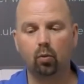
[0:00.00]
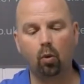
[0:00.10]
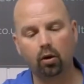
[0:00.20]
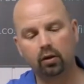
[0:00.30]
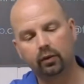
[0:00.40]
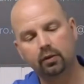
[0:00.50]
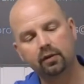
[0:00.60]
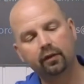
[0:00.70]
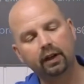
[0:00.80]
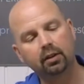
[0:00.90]
one of those
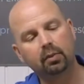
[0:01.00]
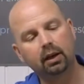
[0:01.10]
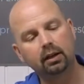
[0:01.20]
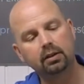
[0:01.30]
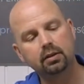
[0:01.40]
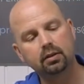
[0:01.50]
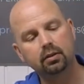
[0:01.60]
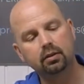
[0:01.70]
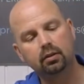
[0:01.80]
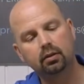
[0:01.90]
fine pads.
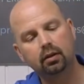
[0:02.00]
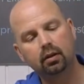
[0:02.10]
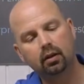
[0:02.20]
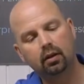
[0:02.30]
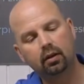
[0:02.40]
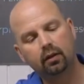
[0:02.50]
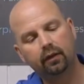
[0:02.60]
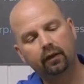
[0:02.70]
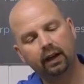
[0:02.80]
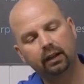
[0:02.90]

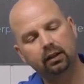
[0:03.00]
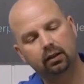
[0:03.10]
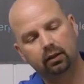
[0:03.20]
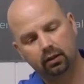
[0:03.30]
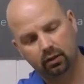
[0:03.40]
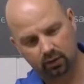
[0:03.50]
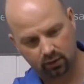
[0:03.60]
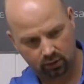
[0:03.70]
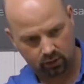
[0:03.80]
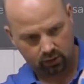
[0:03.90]
Fine.
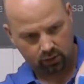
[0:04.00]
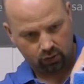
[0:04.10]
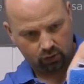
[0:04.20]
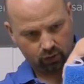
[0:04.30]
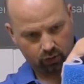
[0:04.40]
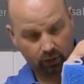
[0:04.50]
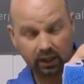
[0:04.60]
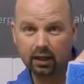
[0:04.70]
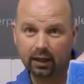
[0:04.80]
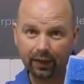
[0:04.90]

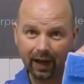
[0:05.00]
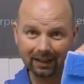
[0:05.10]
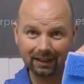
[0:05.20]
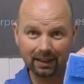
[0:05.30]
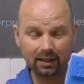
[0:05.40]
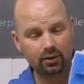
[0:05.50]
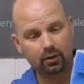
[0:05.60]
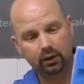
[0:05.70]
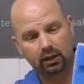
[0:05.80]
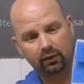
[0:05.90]
Okay, that is
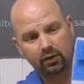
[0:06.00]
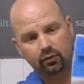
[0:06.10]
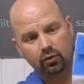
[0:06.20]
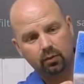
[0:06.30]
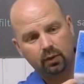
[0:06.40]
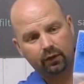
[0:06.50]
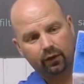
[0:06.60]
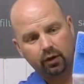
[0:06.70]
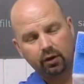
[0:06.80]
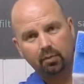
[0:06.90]
going to give us room
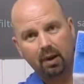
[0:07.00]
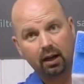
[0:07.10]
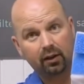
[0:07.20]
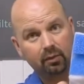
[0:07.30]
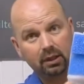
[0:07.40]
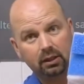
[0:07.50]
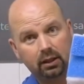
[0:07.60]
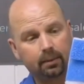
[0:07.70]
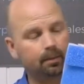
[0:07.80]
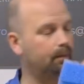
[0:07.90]
for another bag of media.